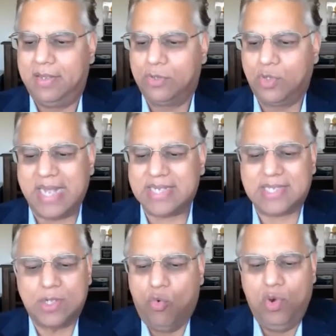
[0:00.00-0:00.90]
So that's
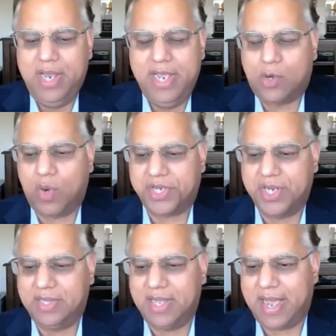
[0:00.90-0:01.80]
the only
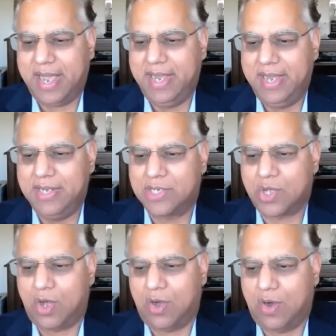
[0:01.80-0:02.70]
question that I
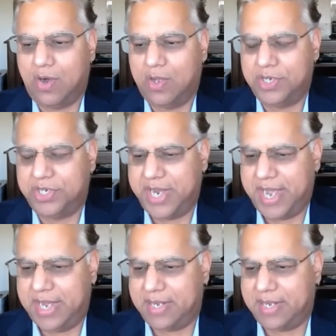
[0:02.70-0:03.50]
saw on chat.